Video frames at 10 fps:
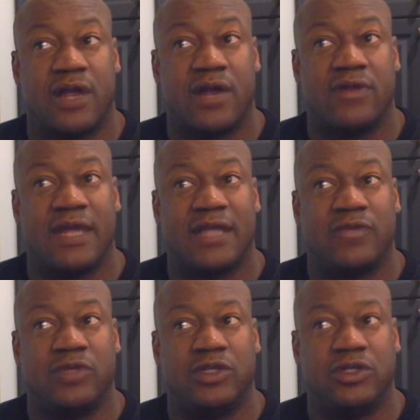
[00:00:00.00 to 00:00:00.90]
I heard they had
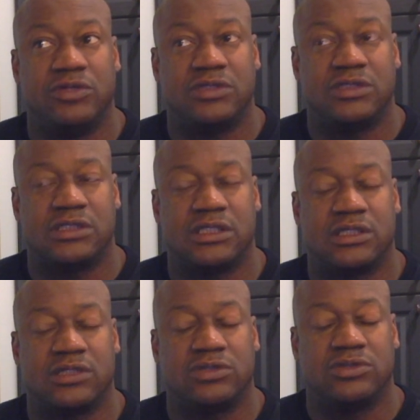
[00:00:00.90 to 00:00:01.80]
to reduce it to
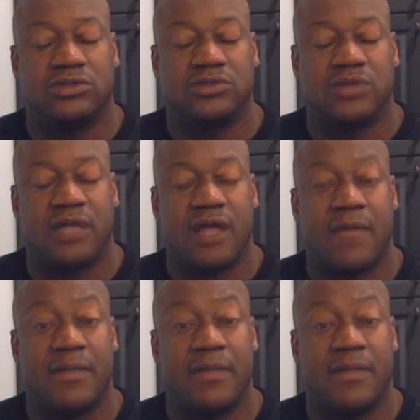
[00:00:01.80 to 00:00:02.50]
get those units rented out.